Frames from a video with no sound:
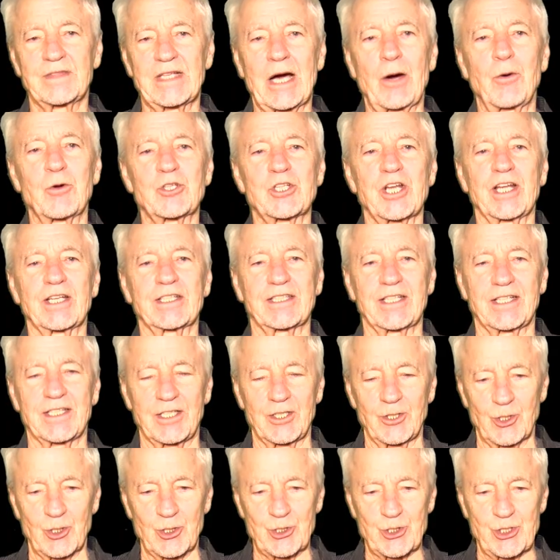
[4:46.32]
I always liked that
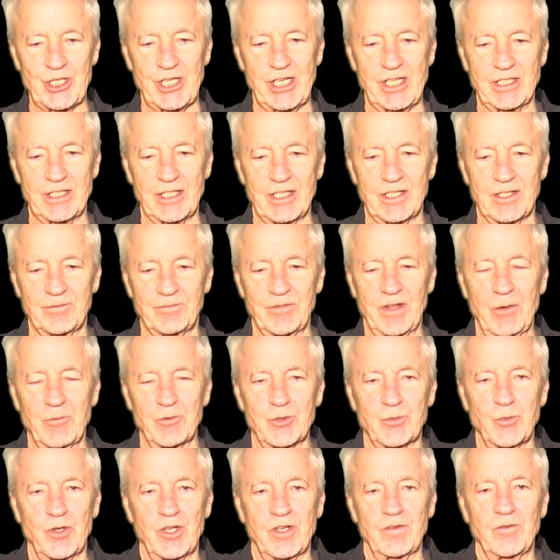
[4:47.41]
little scene. Uh, that
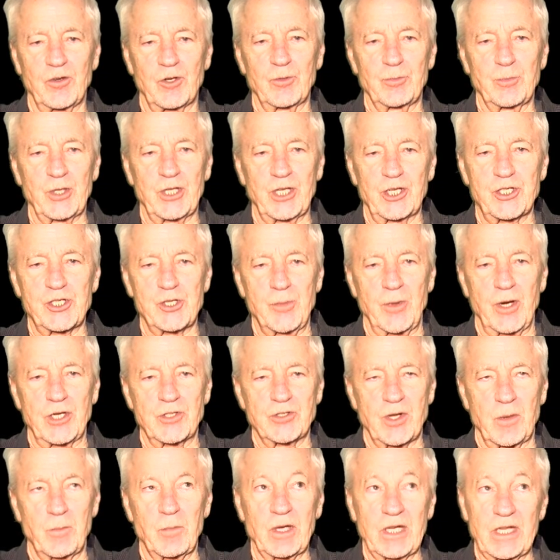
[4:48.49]
was one of our production
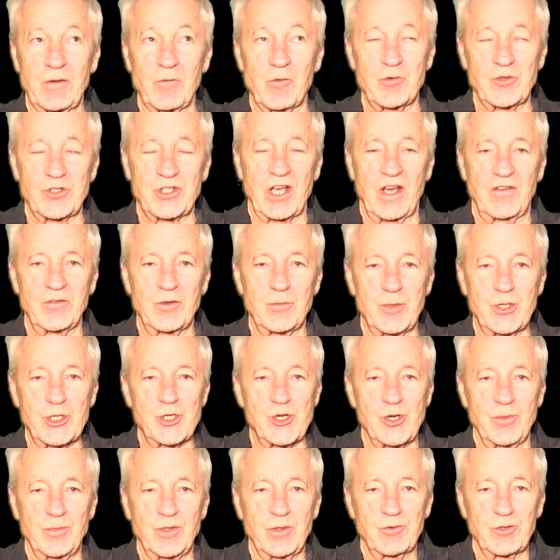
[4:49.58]
managers. I believe it was Kevin
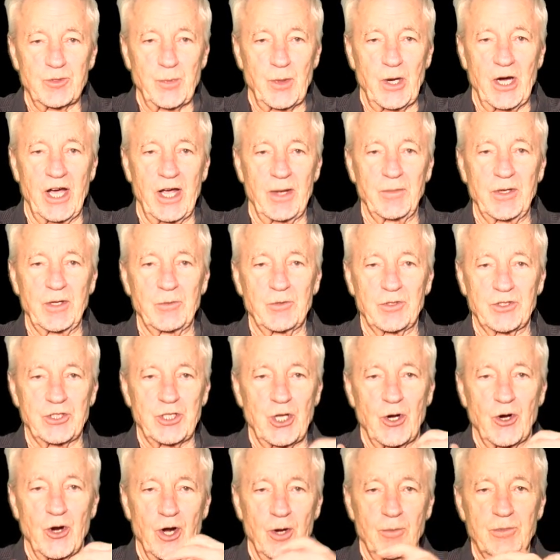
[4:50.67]
Bishop that was behind me with
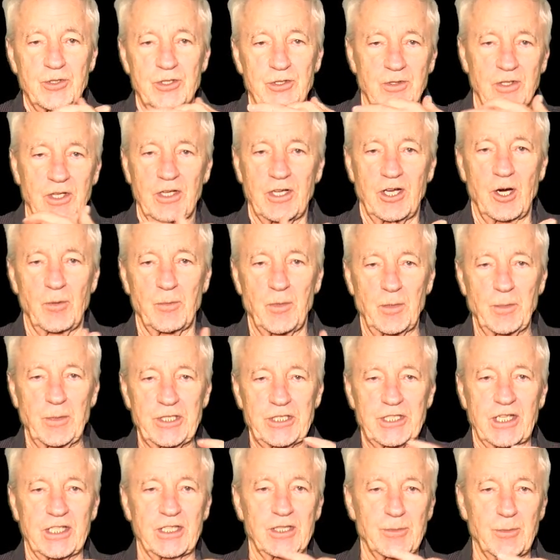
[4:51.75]
the arms uh, helping me
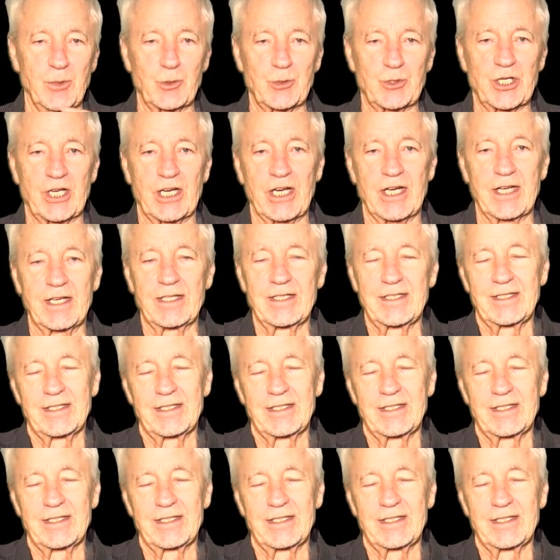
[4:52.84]
tie the bow tie.